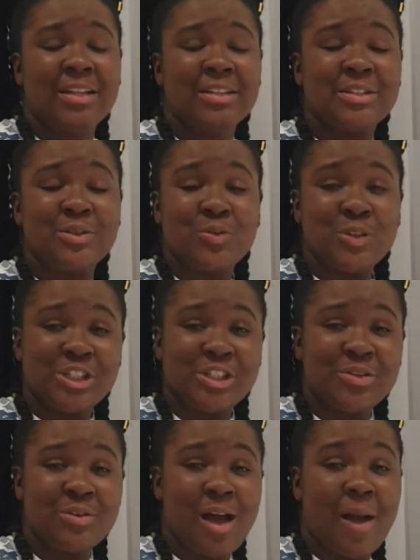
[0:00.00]
To wish
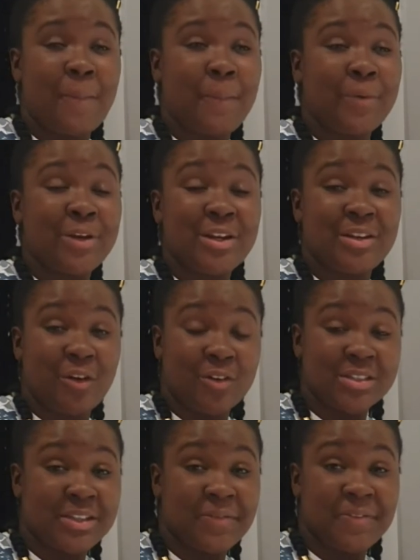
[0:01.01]
you a
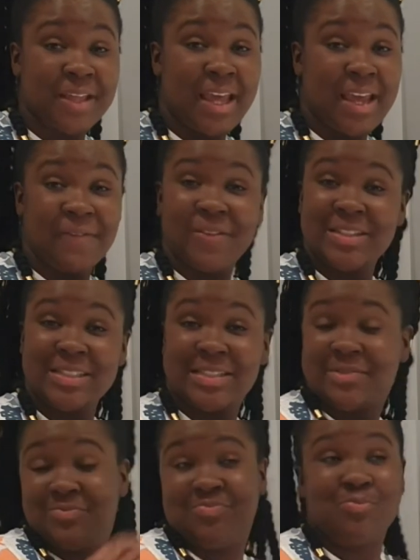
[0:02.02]
productive day. If it's
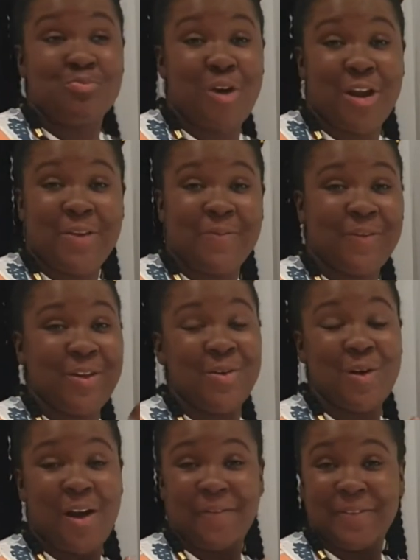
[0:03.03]
morning for you,
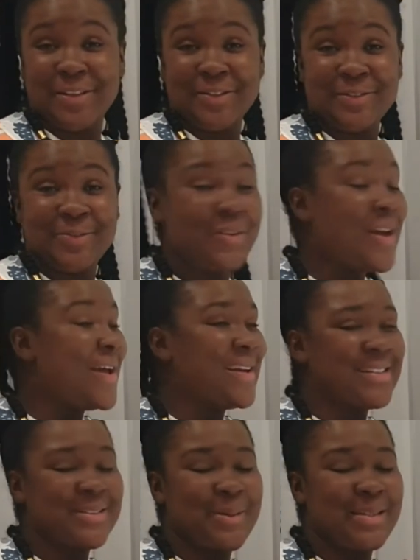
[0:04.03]
afternoon,
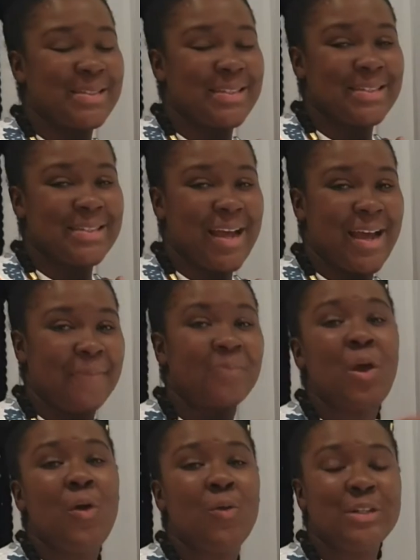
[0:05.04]
doesn't matter the time.
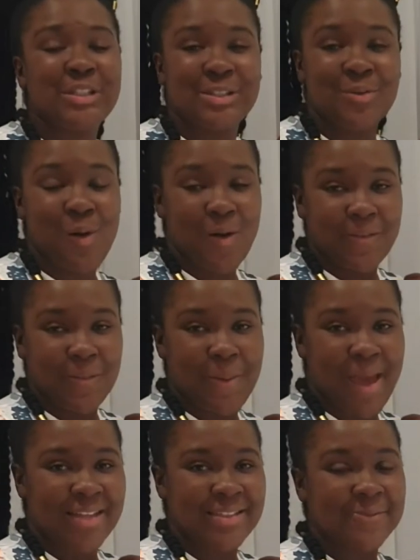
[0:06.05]
Wish you all the
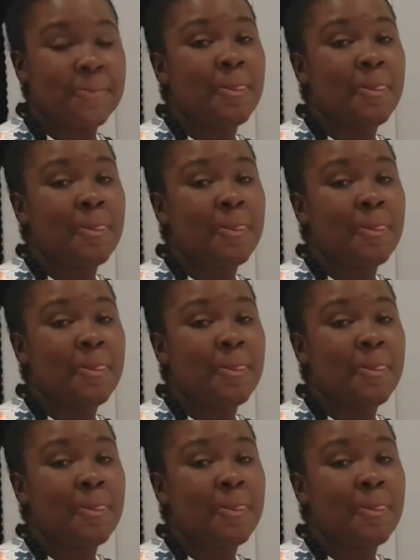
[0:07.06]
best.